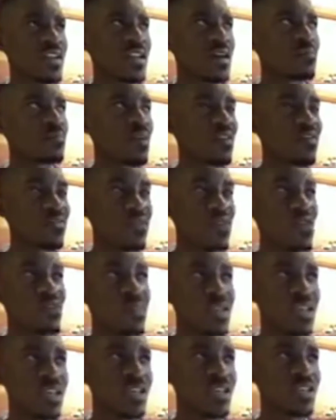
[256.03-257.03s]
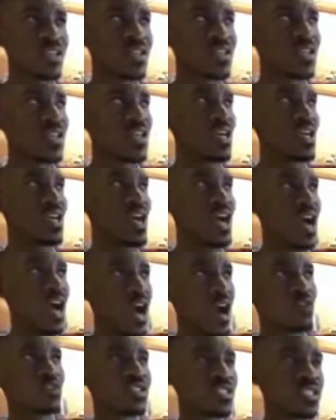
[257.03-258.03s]
Bafana performing
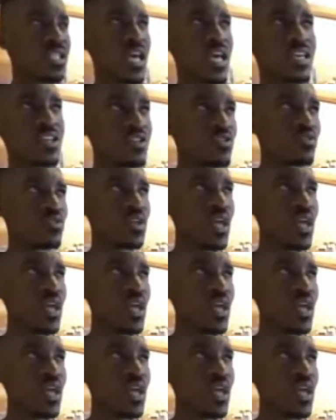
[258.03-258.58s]
outside